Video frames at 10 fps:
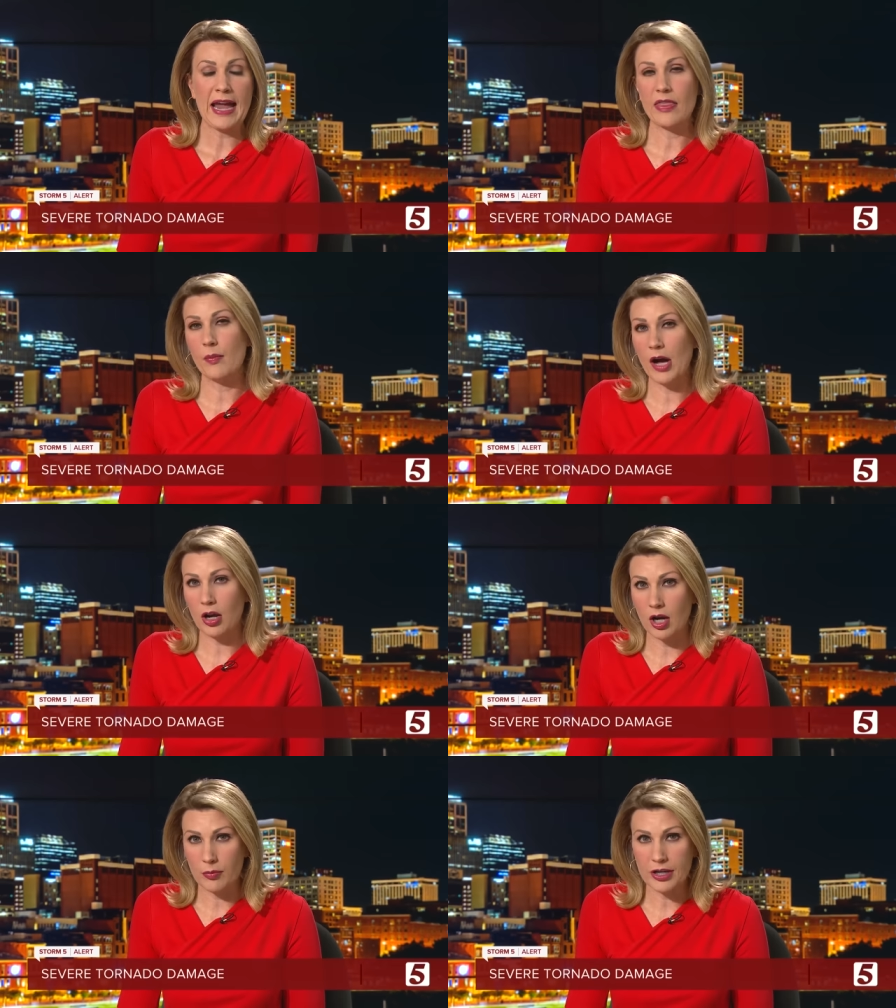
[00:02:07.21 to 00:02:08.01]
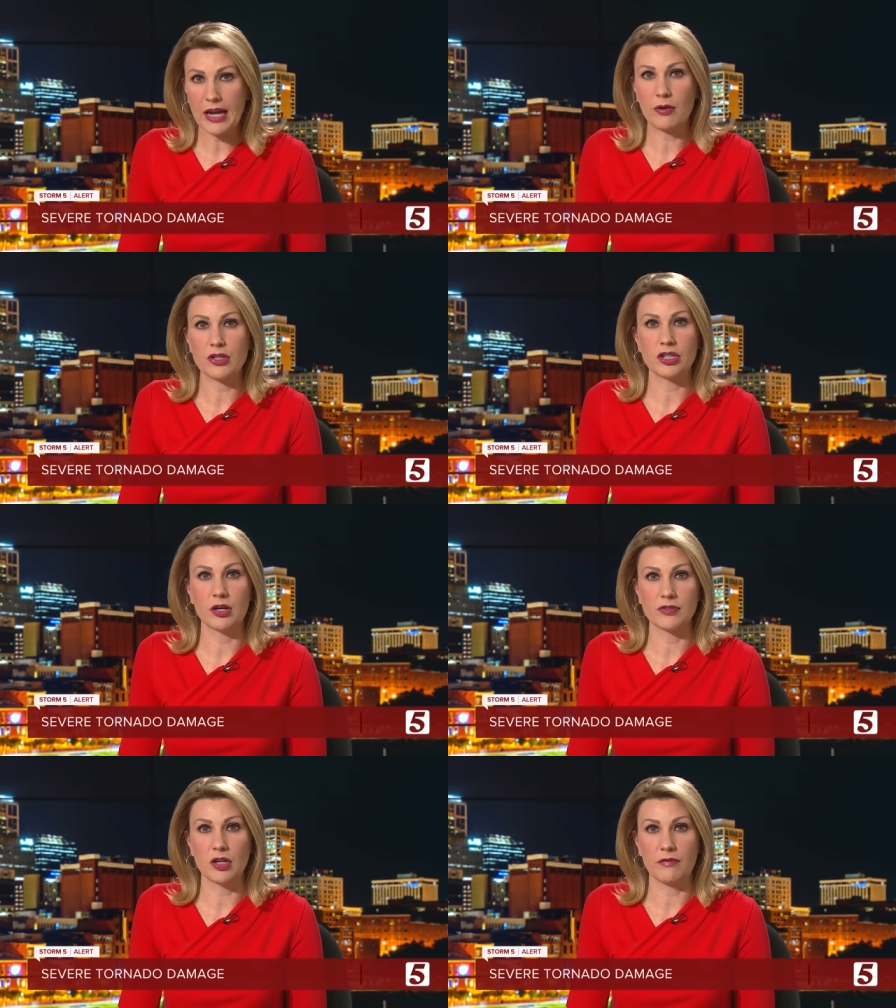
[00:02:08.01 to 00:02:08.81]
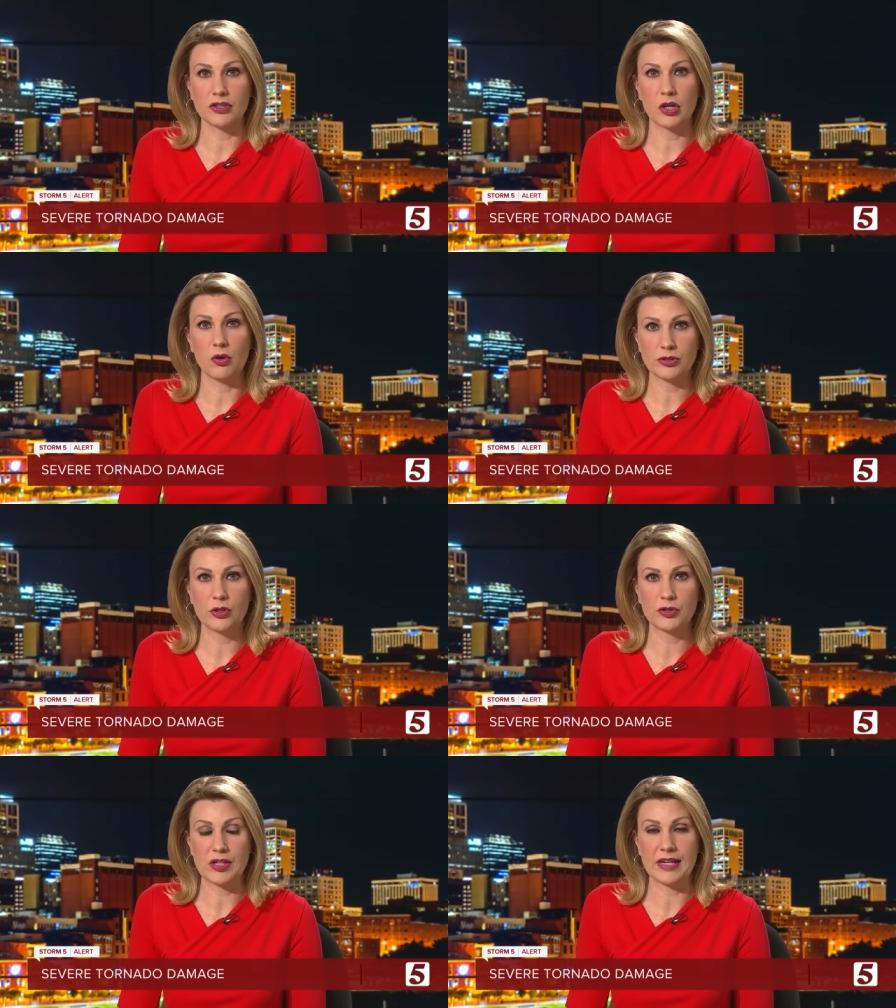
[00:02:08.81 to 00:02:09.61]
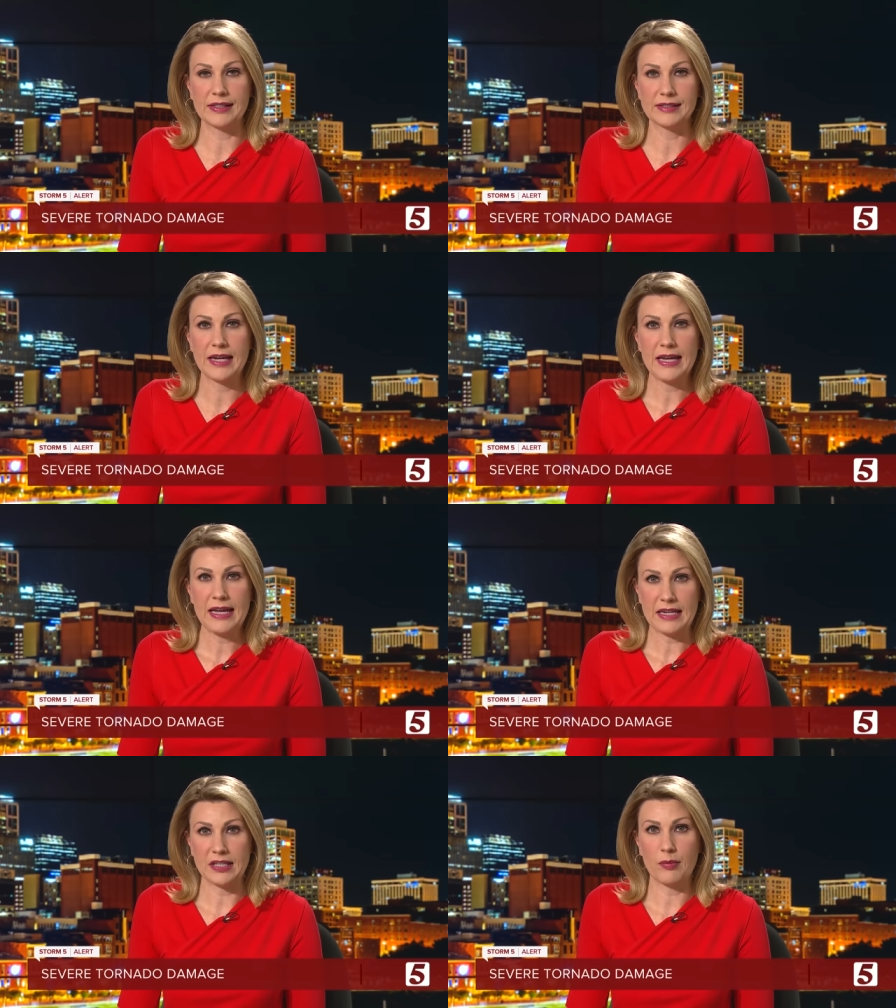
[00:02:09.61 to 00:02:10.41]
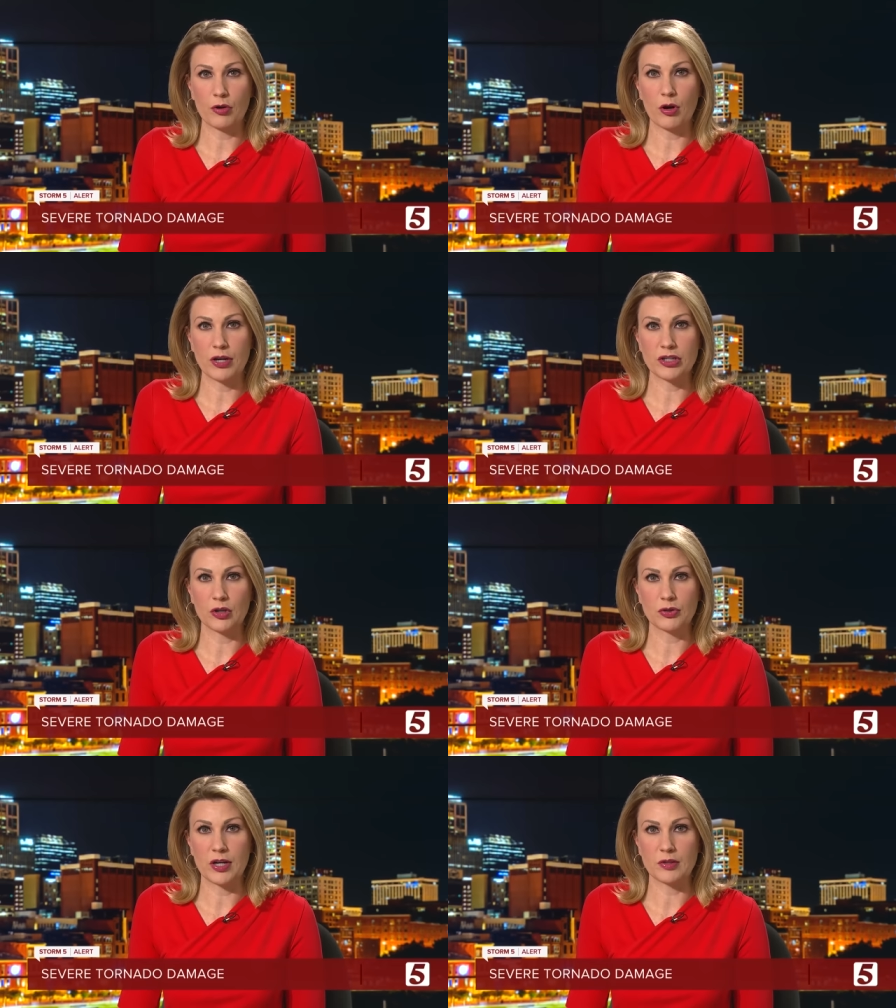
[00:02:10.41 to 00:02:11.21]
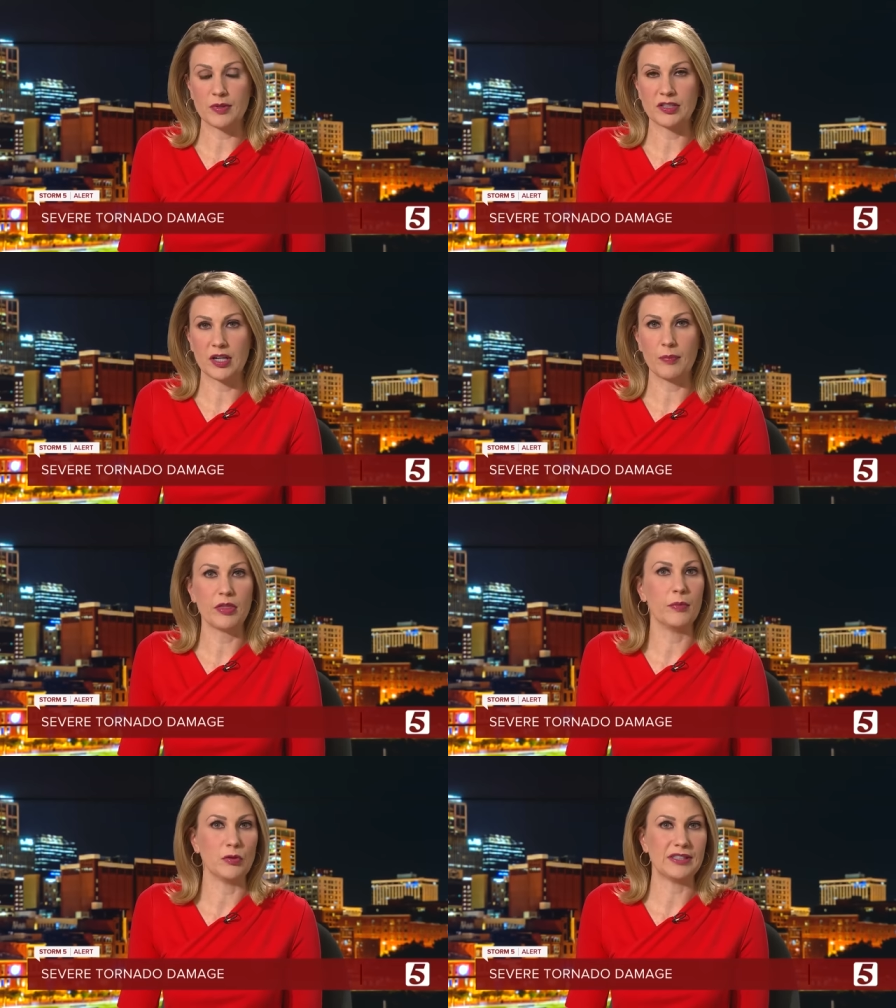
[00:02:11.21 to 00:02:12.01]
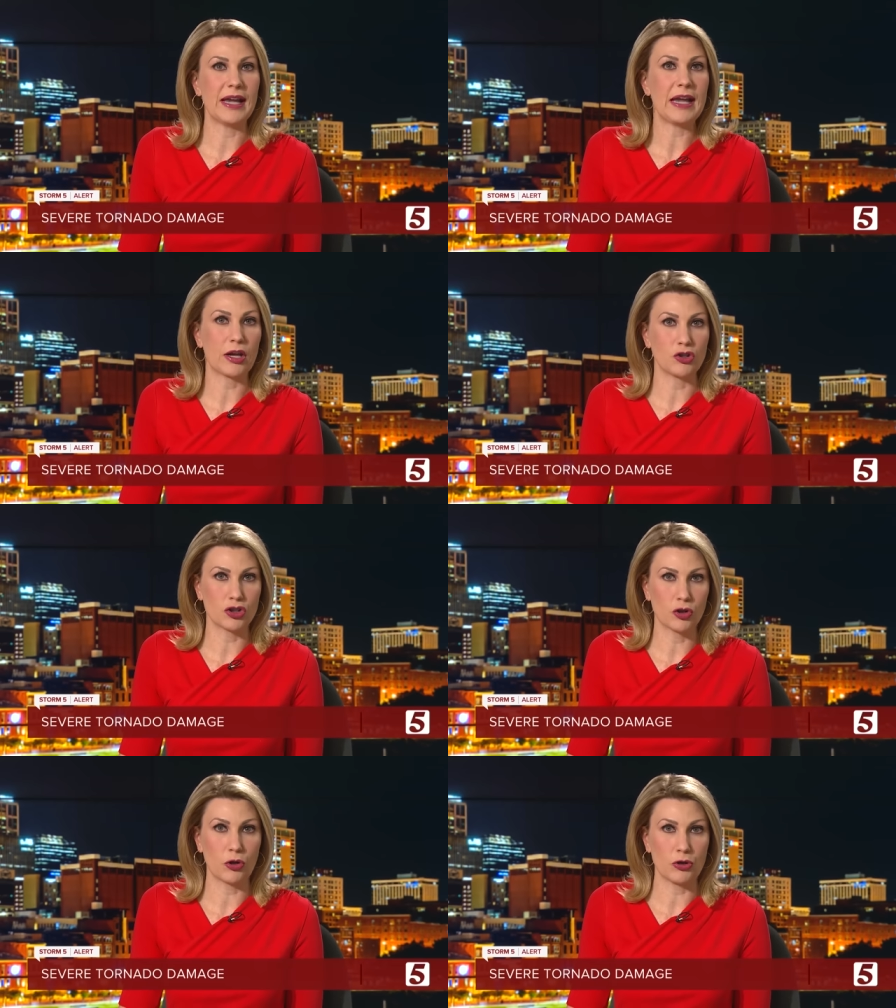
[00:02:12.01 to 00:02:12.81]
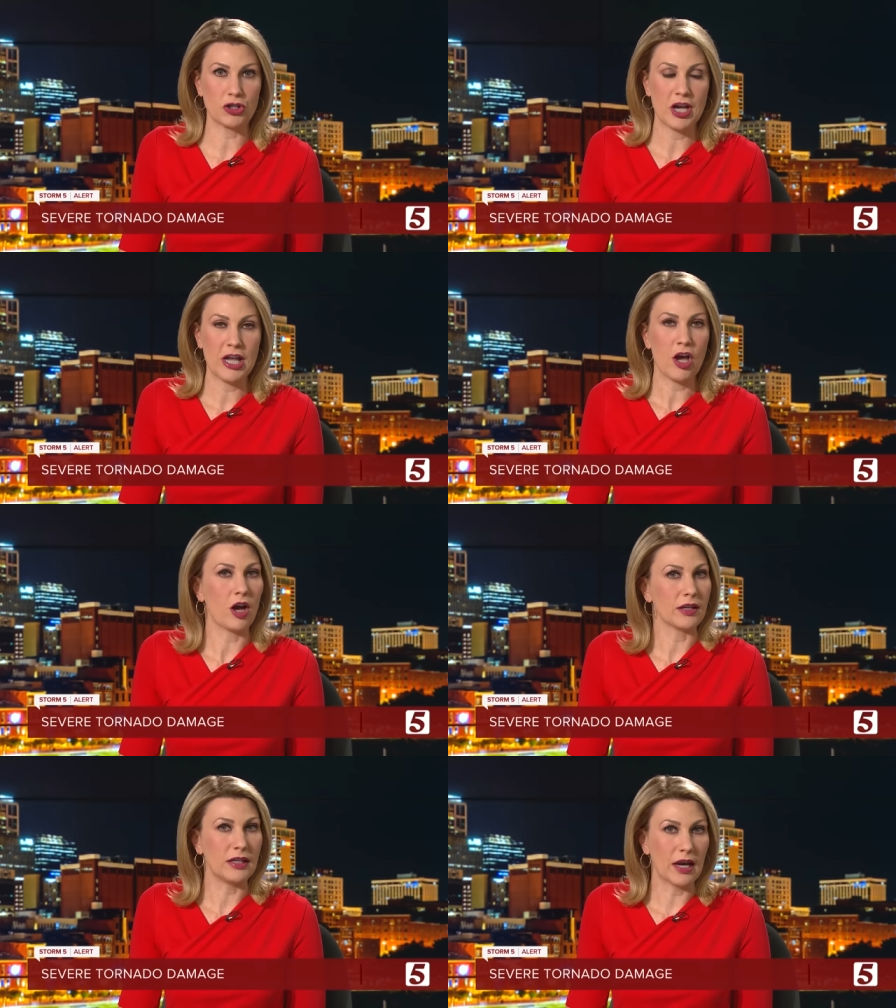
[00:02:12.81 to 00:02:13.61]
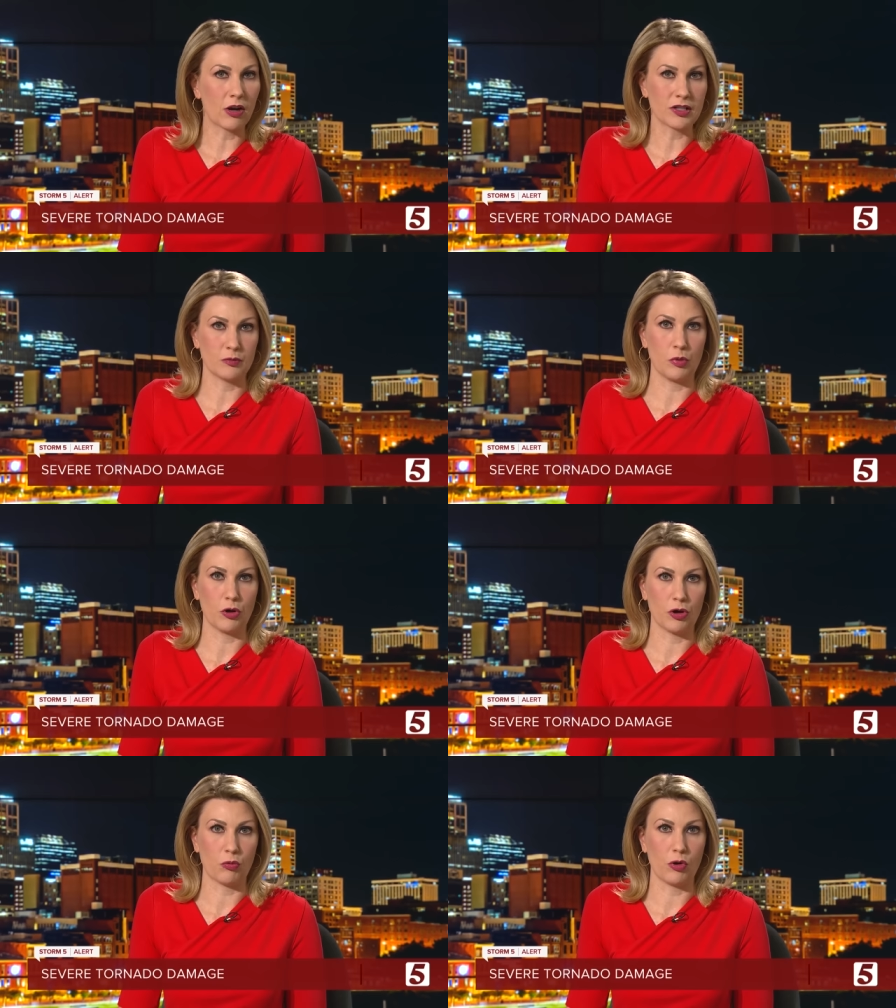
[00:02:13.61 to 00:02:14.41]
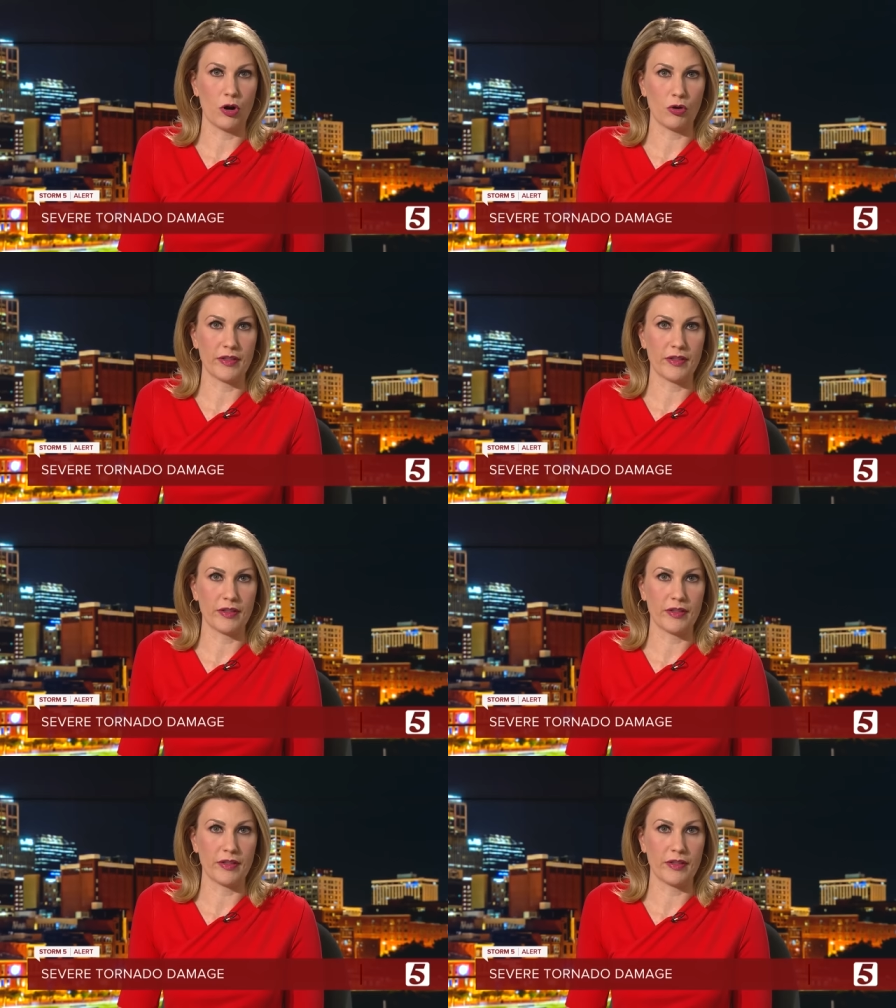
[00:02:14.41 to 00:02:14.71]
And the Montgomery County Sheriff's Office also says a temporary shelter has been set up at the Mosaic Church on Garrettsburg Road.